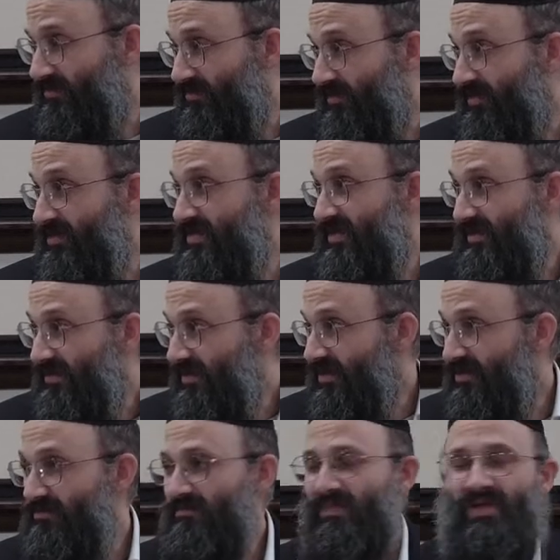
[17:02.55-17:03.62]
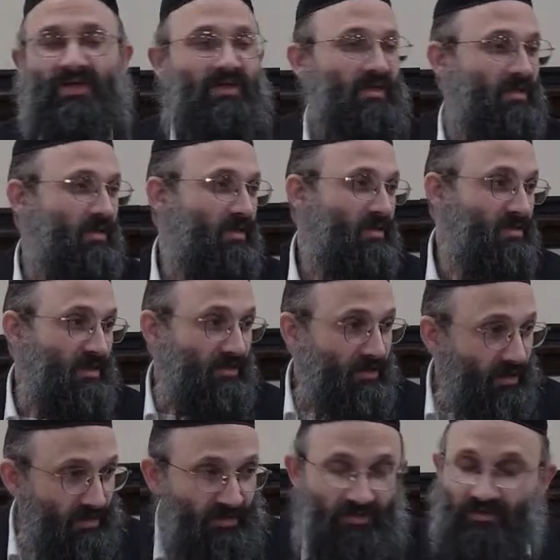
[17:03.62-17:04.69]
for tzaddikim,
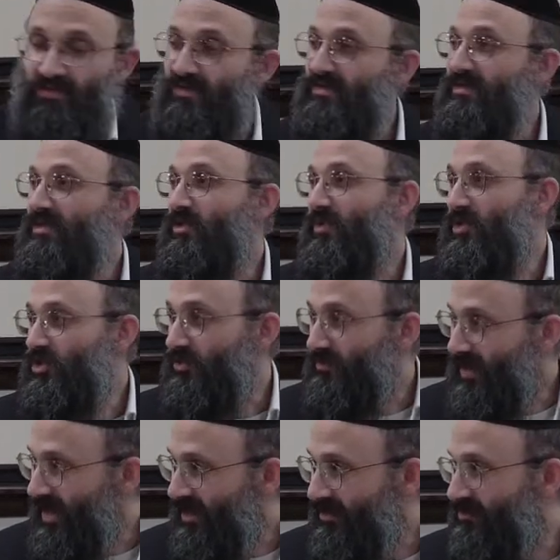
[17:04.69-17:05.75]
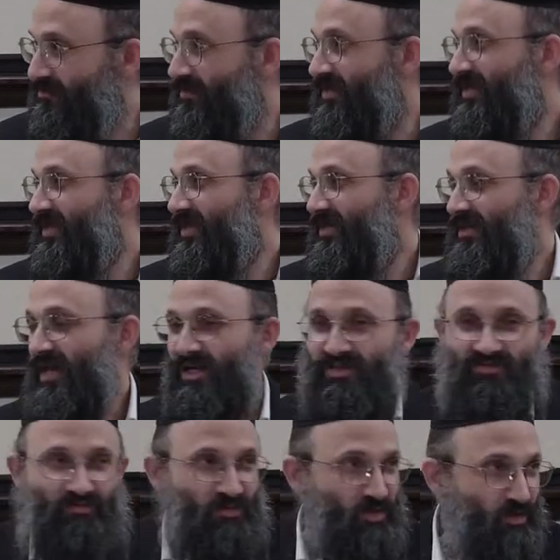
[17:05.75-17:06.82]
tzadkanios, yirei shamayim,
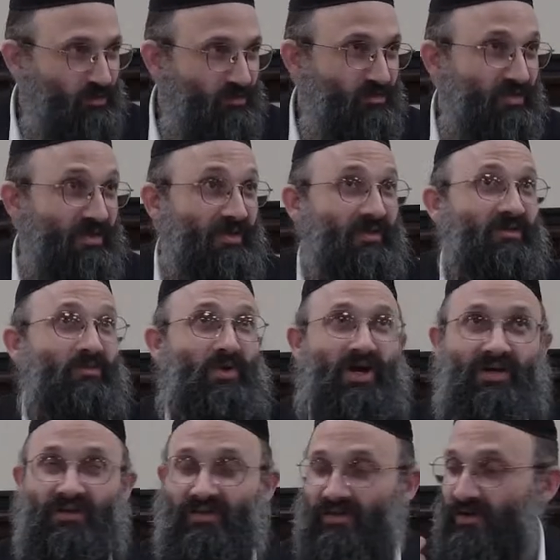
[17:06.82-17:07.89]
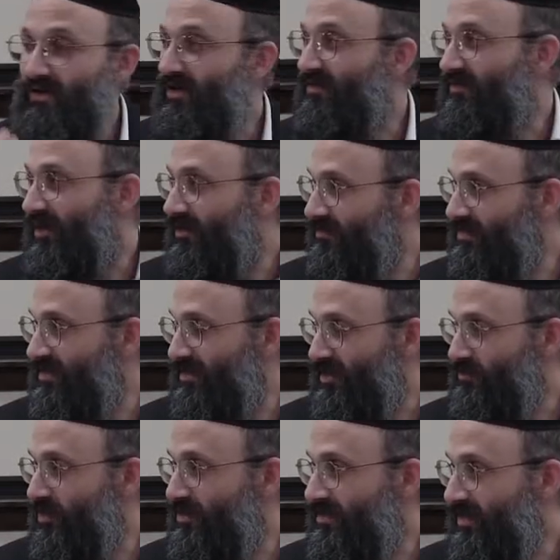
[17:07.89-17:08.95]
nachas from children, walking the derech of avos and the
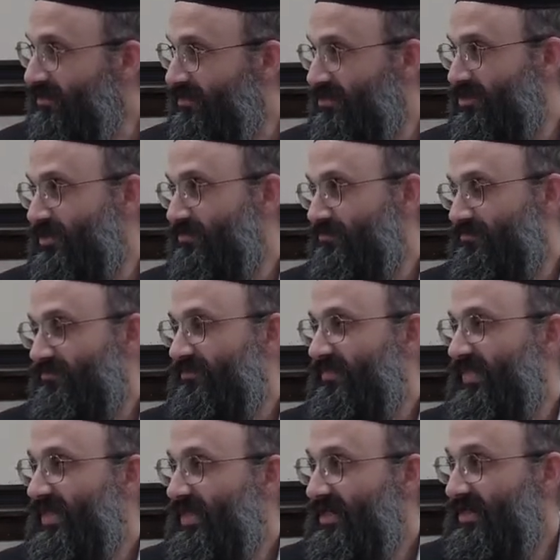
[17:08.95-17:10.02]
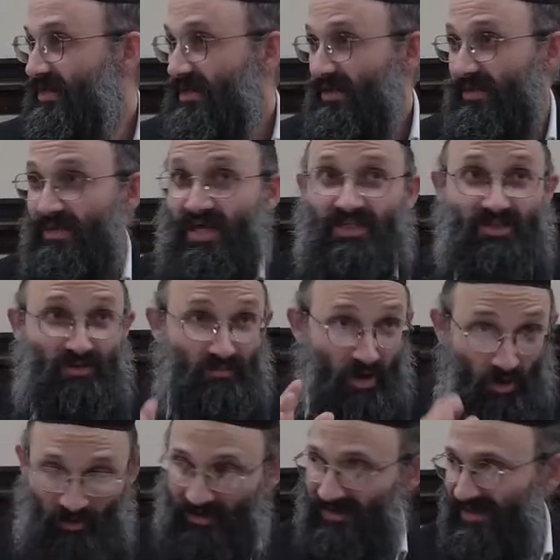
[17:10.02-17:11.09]
imos hakdoshim. That's
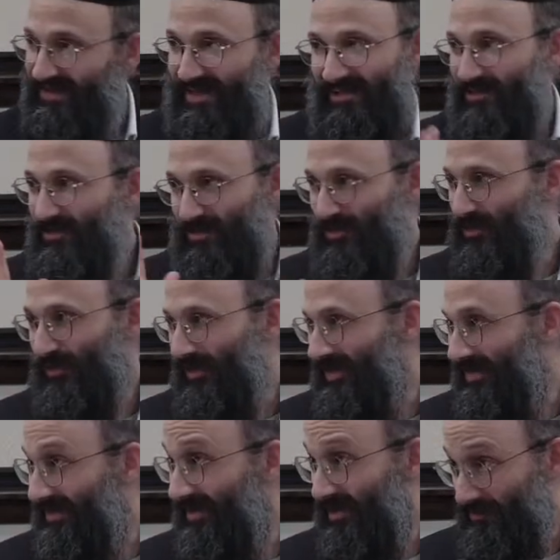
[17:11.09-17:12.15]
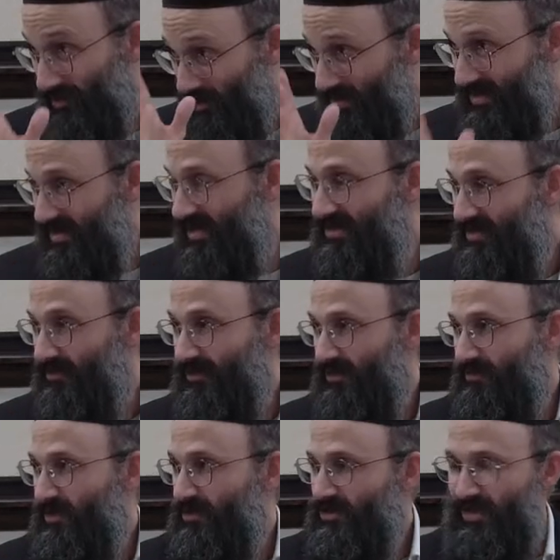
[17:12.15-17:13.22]
Gemara. That's not just a skula. The Gemara says so in
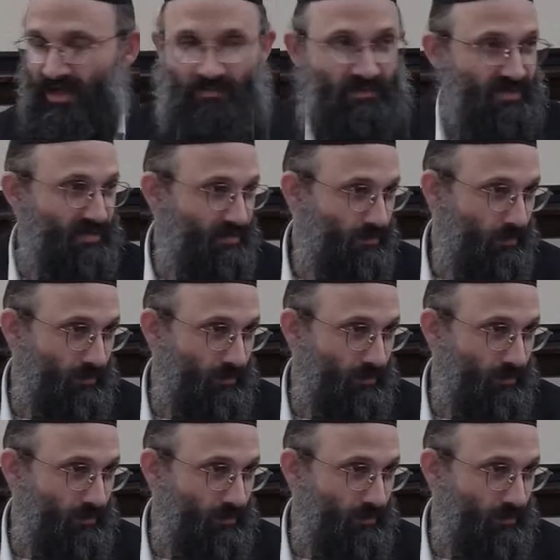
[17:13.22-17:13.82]
Gemara and Shabbos.